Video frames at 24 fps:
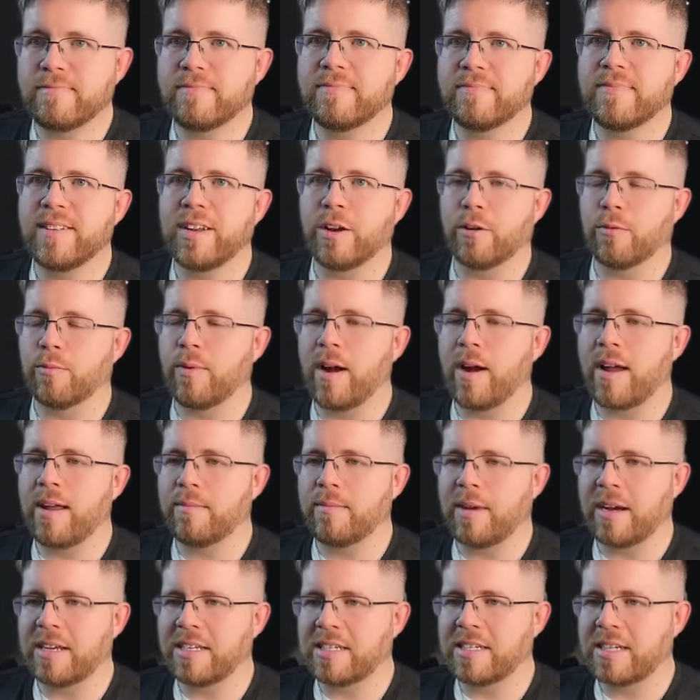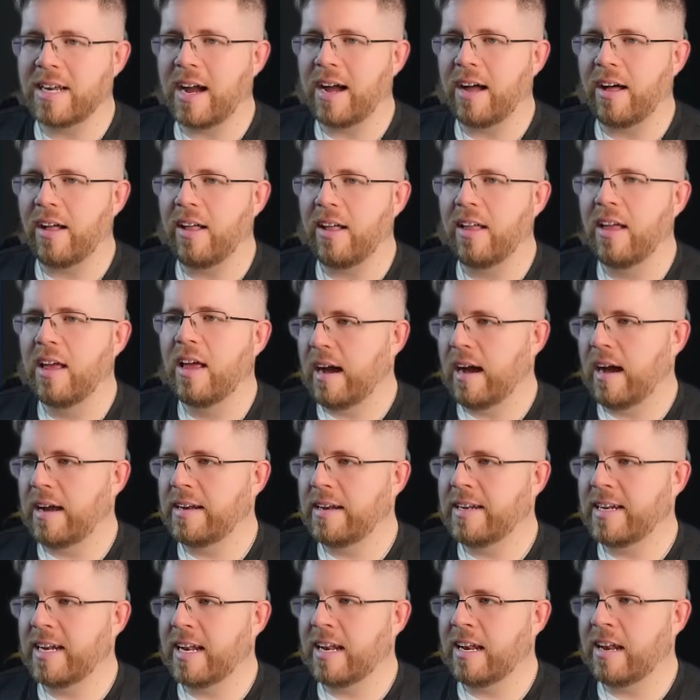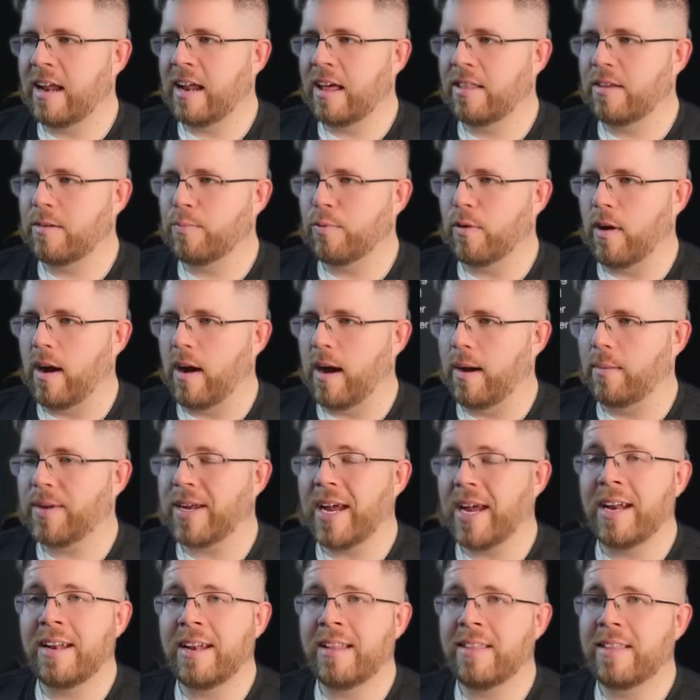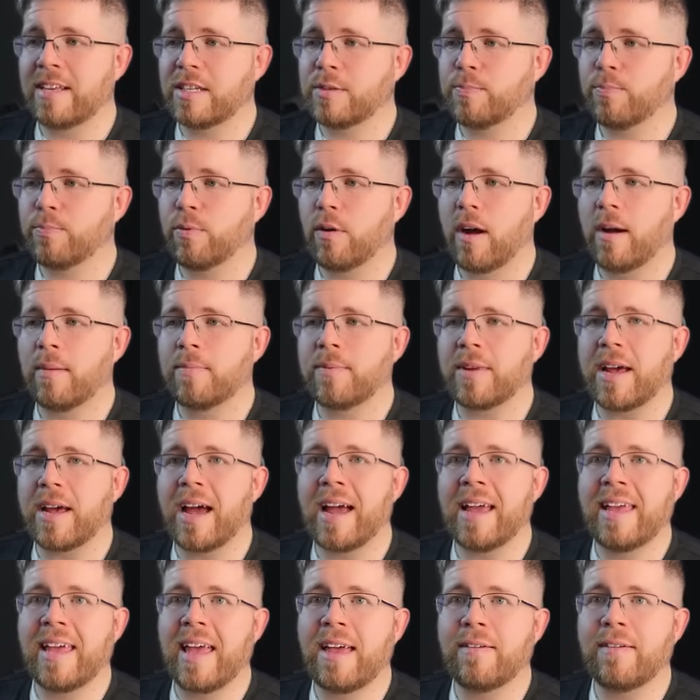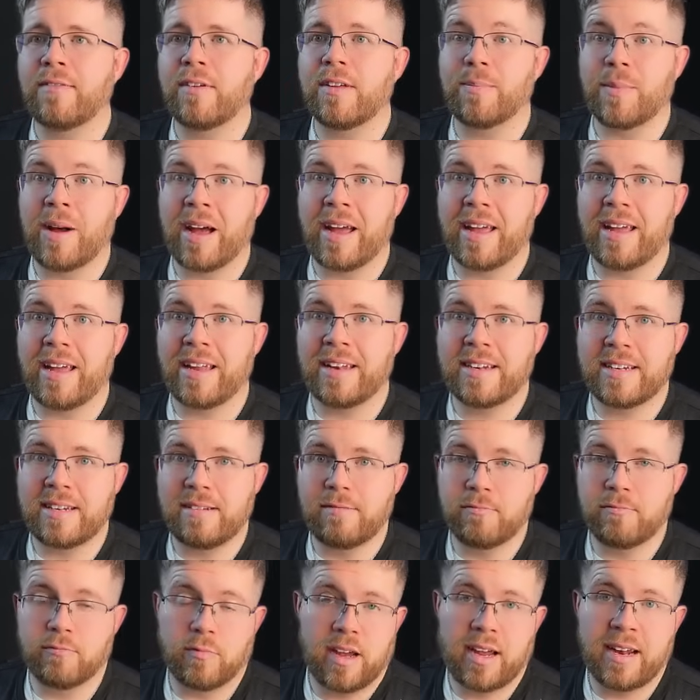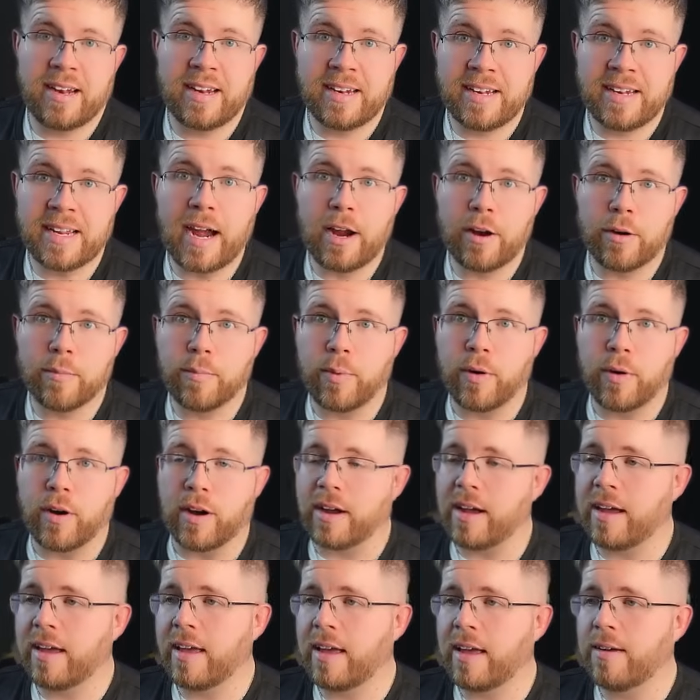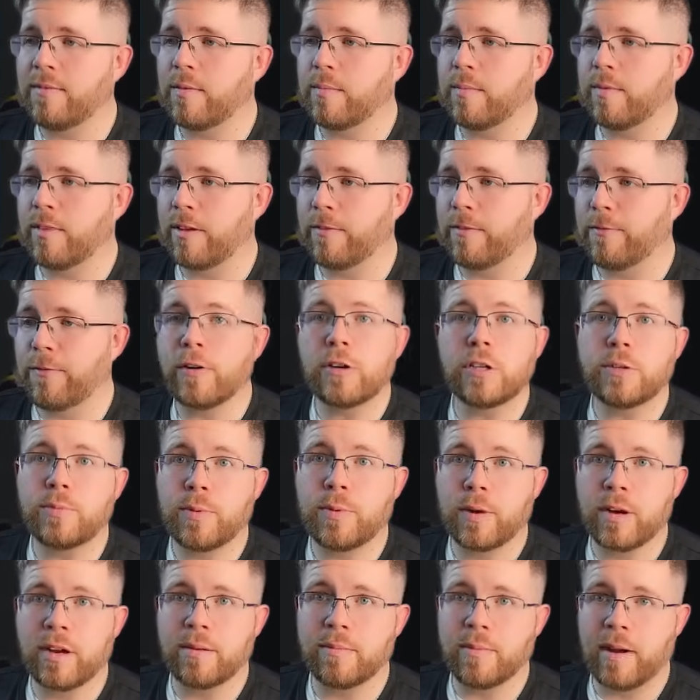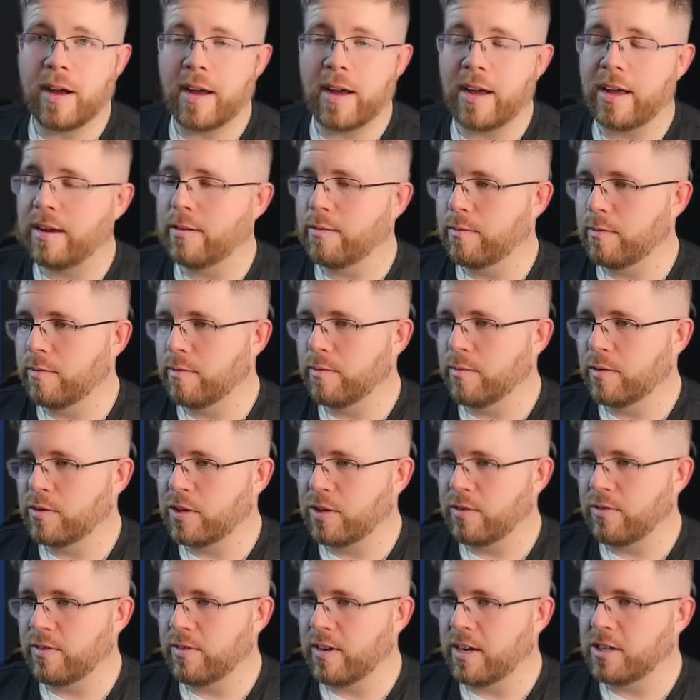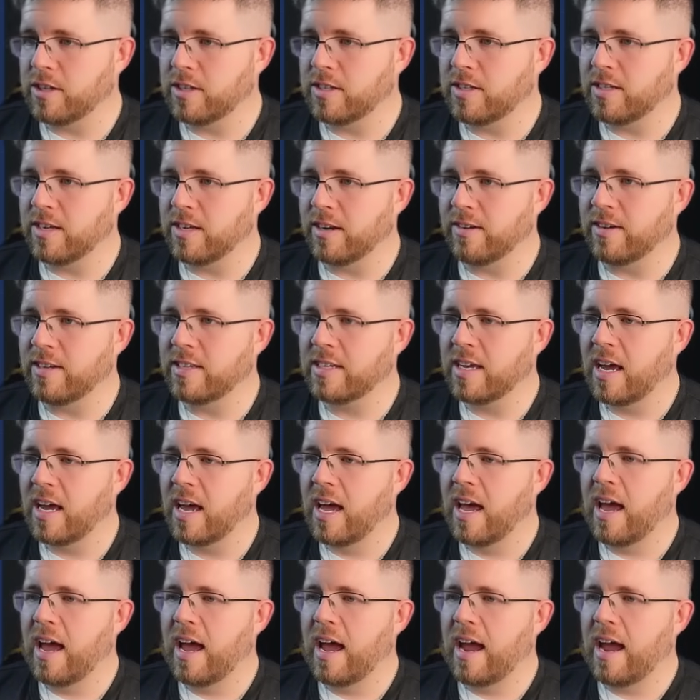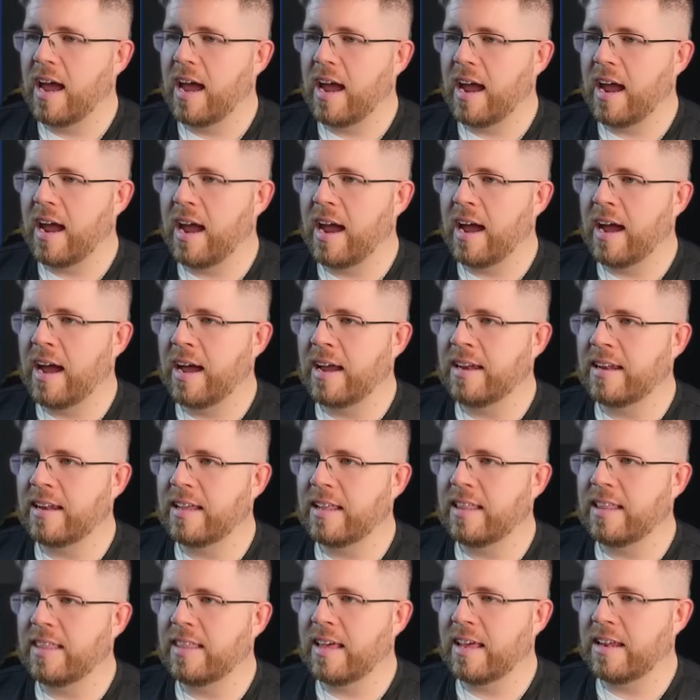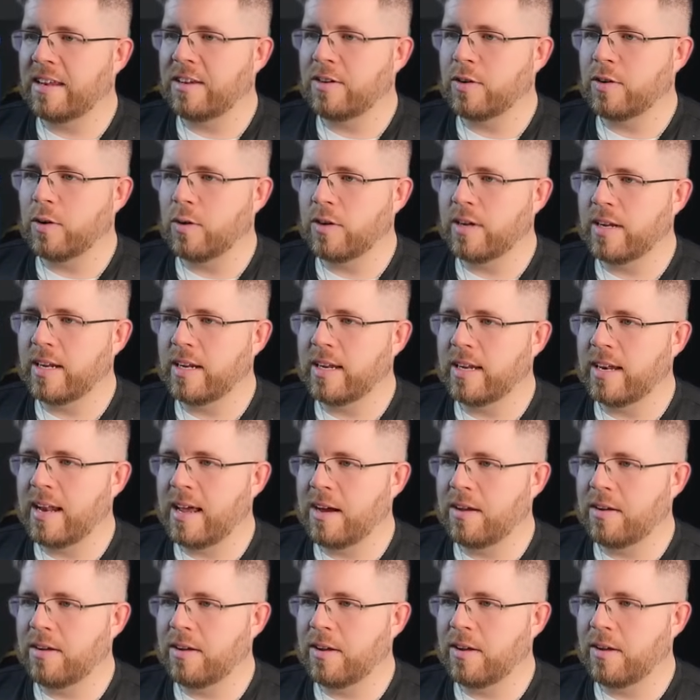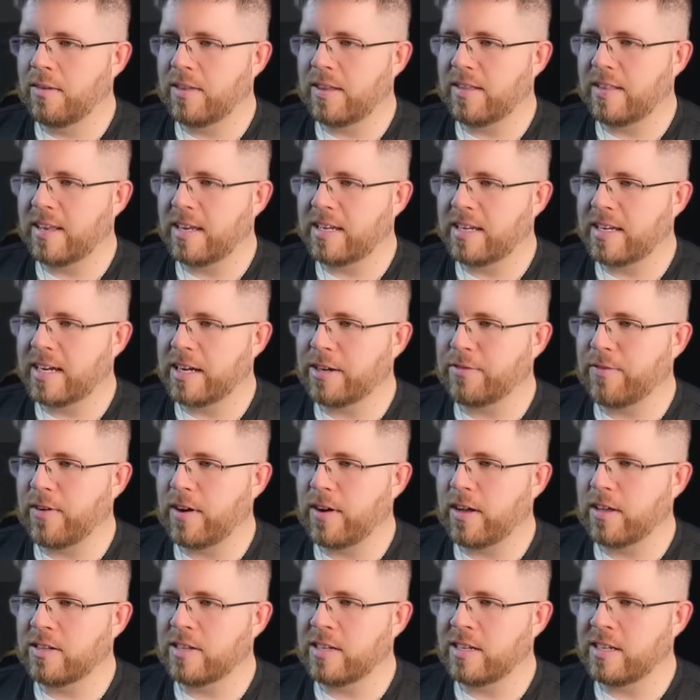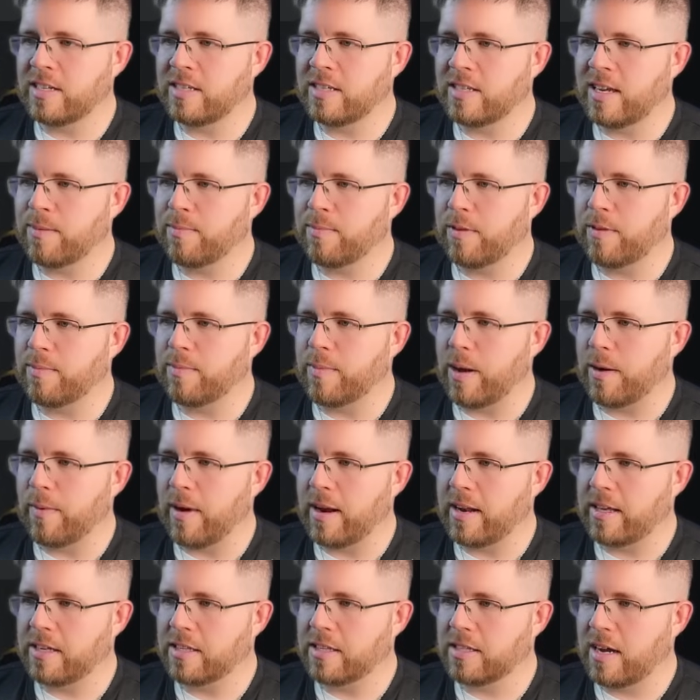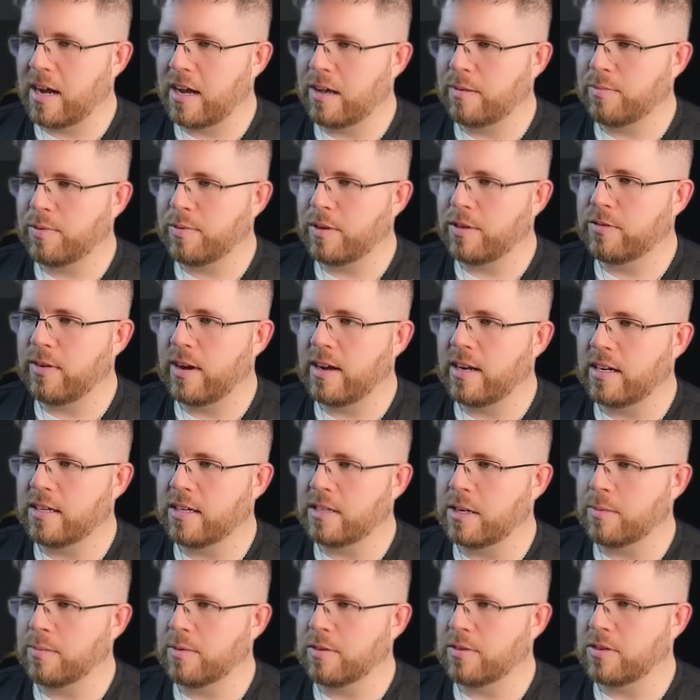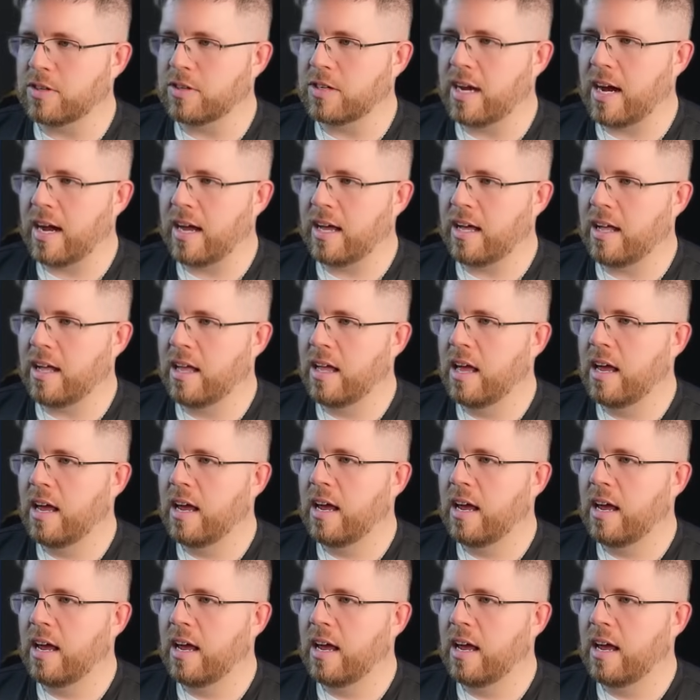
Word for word: you know, write in my style, I did another prompt, and in this prompt, I gave it my in, an entire book. I gave it the first book in my Roots of Creation series, and then told it note that the attached file is an example of my writing style. Please write in a similar style.